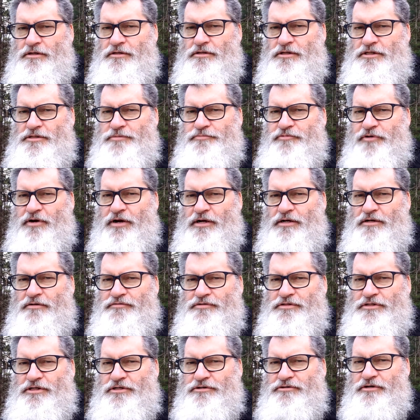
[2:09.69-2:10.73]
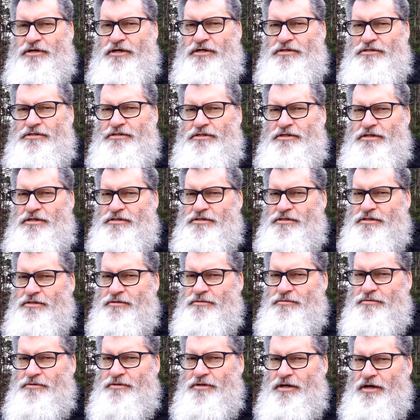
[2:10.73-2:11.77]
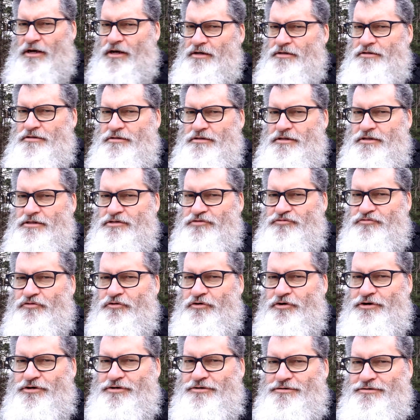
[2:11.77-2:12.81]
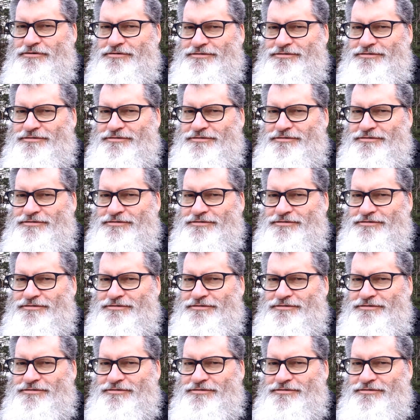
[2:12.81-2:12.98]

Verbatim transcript: This brand of cigarettes is the healthiest for you.